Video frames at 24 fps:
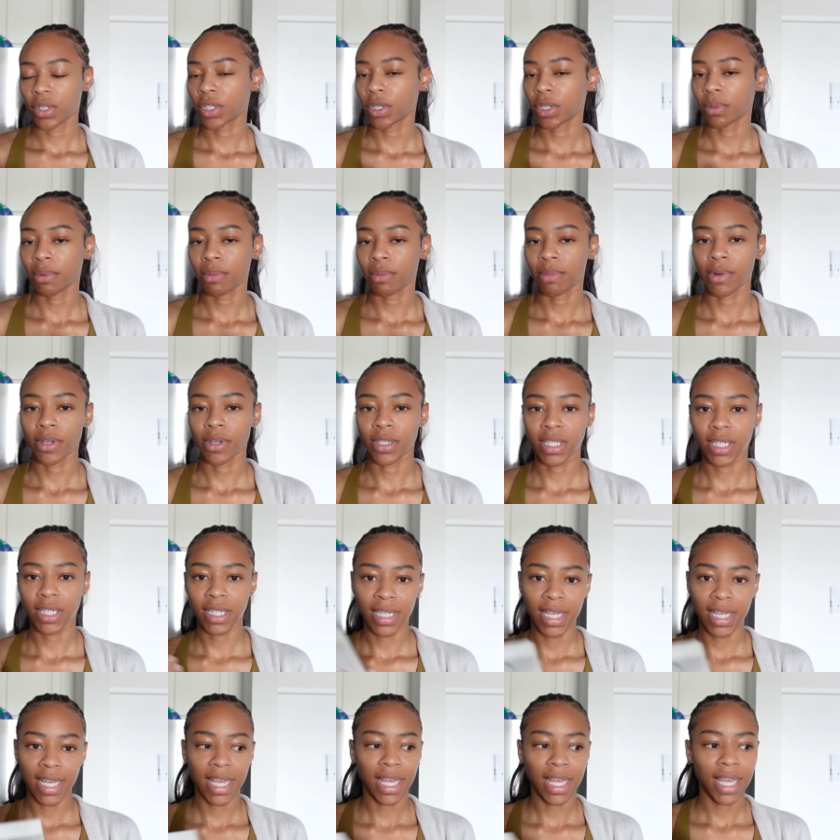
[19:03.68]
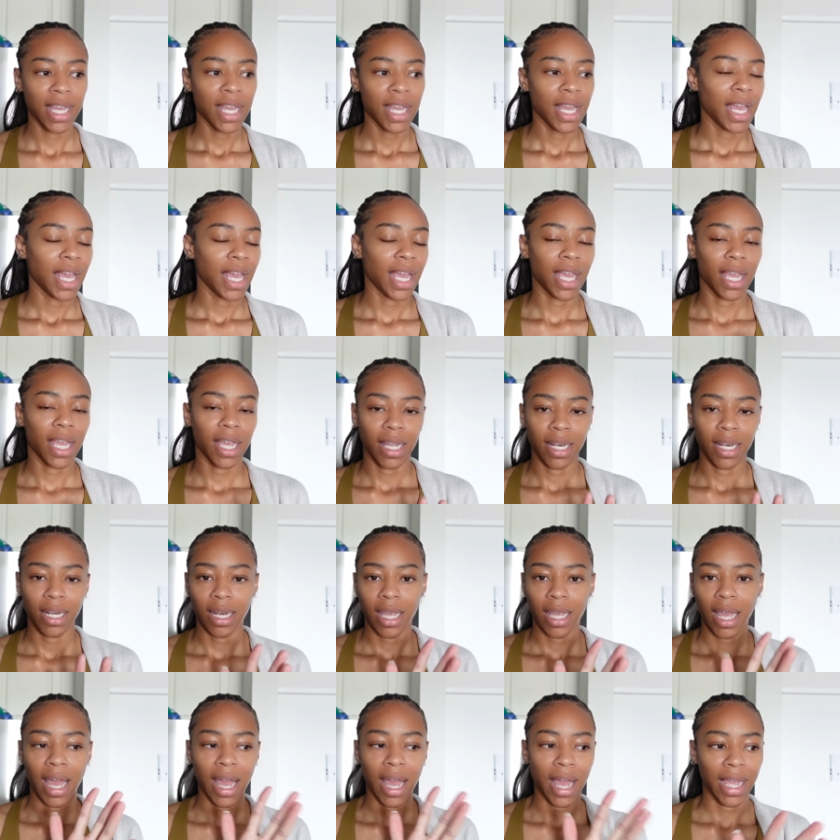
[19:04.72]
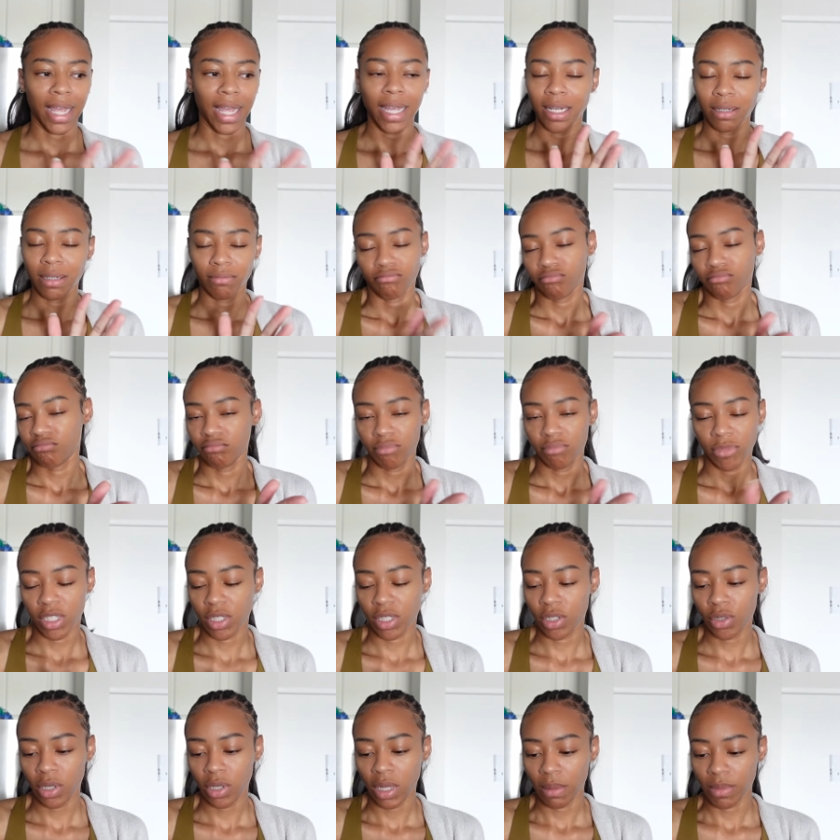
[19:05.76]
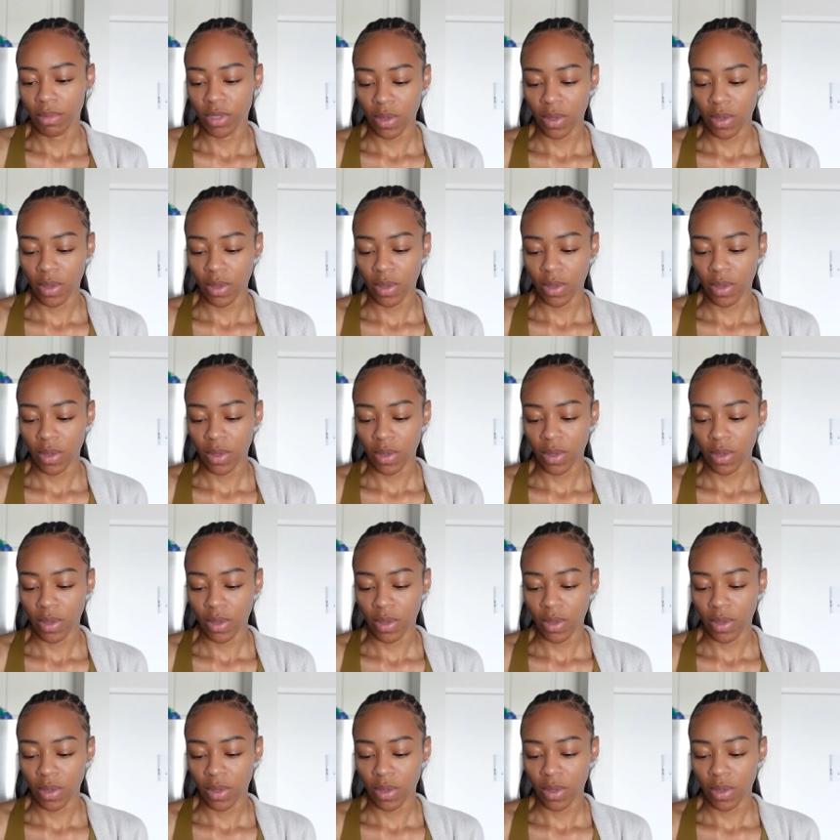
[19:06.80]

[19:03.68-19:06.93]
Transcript: little bit more sleek and I just enjoy them.